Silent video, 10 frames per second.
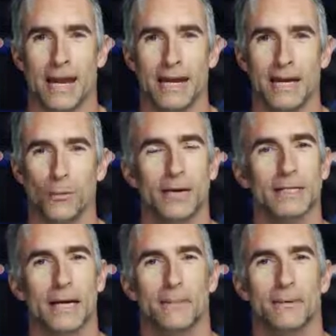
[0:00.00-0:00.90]
Hey, what
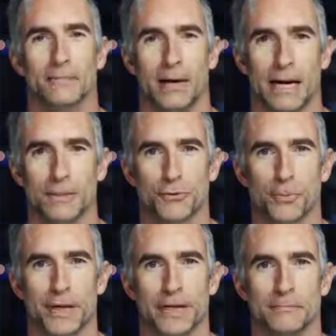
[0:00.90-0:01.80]
is up? My name is
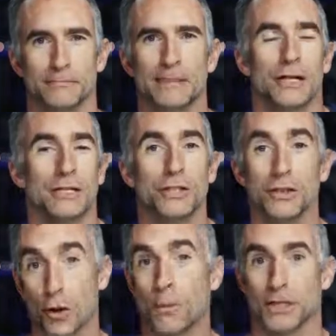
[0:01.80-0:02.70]
Rubidium.
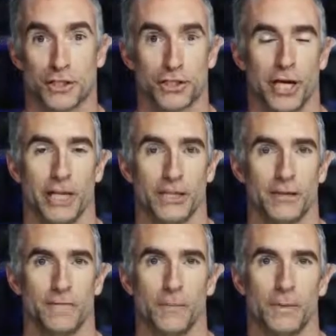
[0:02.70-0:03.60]
So much has changed
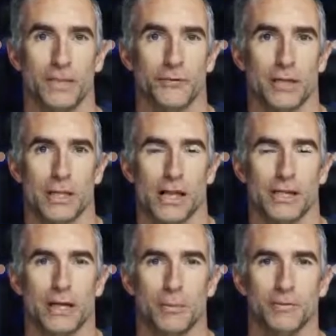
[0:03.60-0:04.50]
in the film industry in the
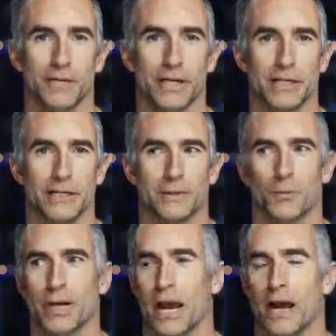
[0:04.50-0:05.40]
last couple of years.
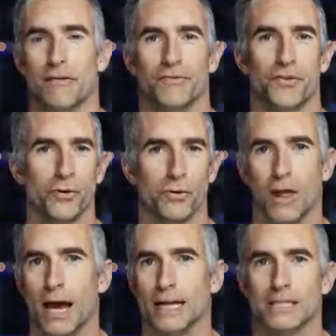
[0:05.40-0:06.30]
We have new
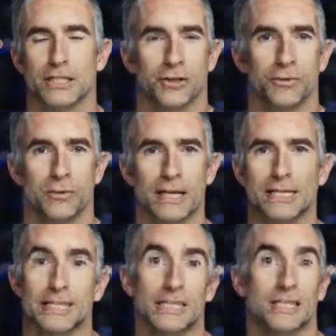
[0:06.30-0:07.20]
lights, new
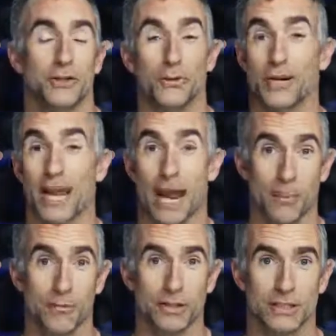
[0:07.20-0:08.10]
lenses, new
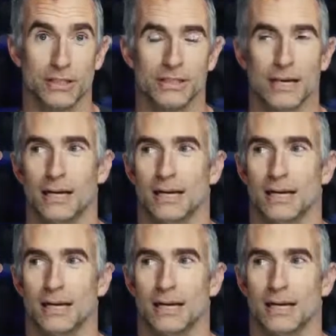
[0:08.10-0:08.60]
cameras,